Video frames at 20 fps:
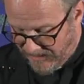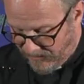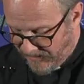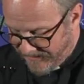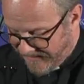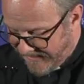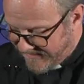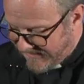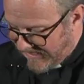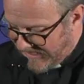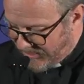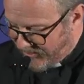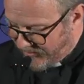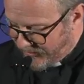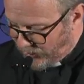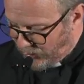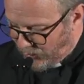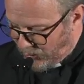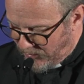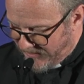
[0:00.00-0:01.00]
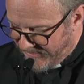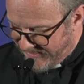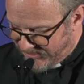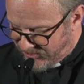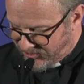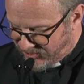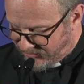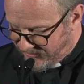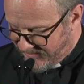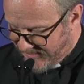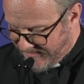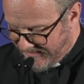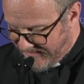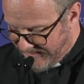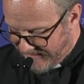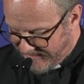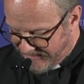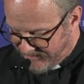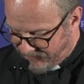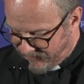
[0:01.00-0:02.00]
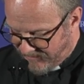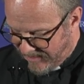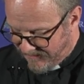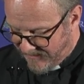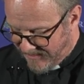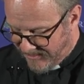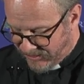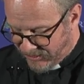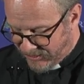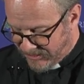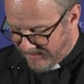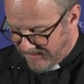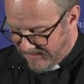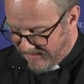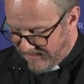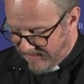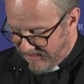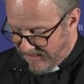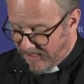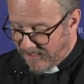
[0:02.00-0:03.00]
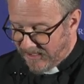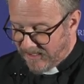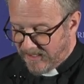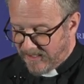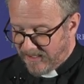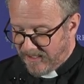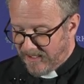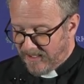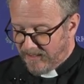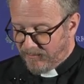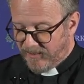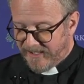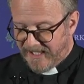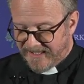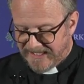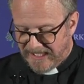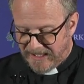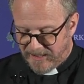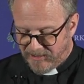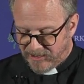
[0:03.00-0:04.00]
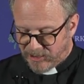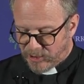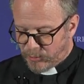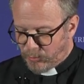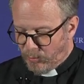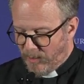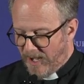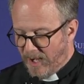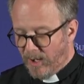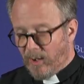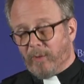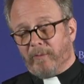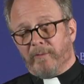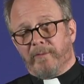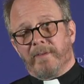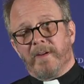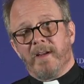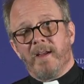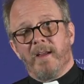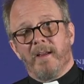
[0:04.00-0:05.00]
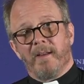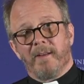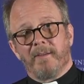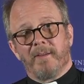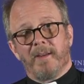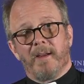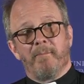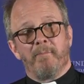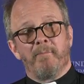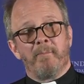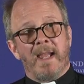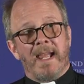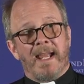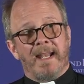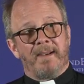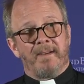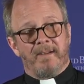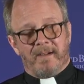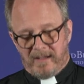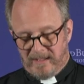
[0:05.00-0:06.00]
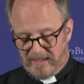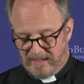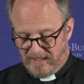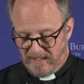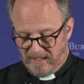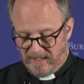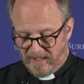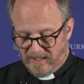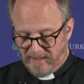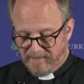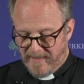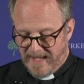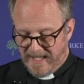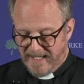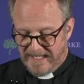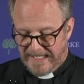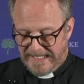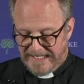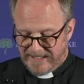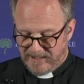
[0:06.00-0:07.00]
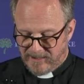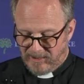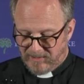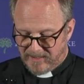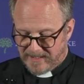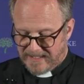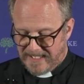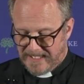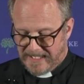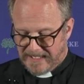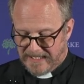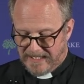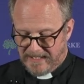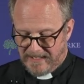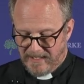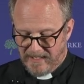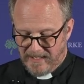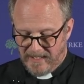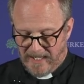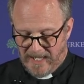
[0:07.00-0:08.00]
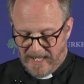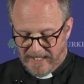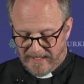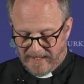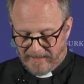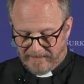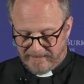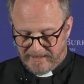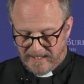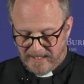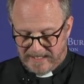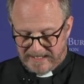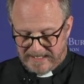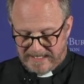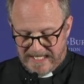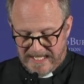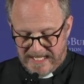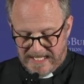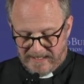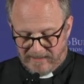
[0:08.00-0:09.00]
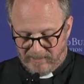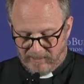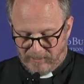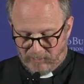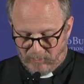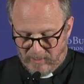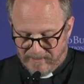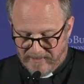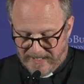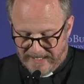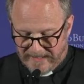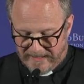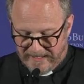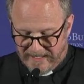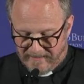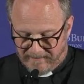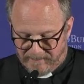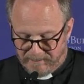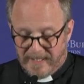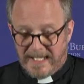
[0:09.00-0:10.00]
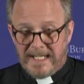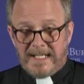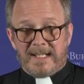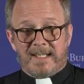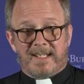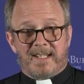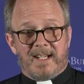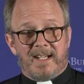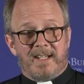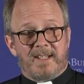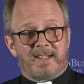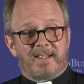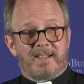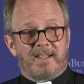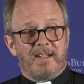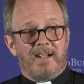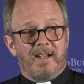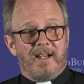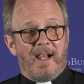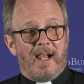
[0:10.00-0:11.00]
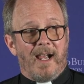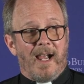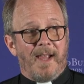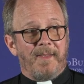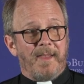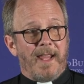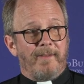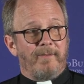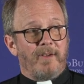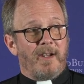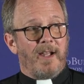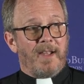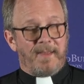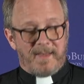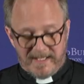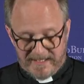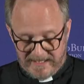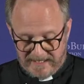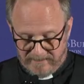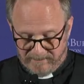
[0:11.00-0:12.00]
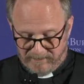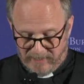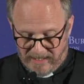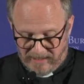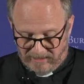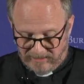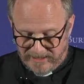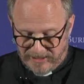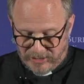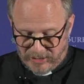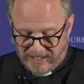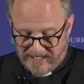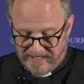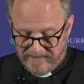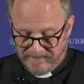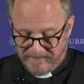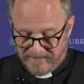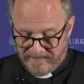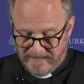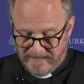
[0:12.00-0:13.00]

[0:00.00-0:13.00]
when they tell you that all history is rubbish? When they tell you at 12 that men are mainly toxic, and at 13 women have penises, and they've learned this at biology?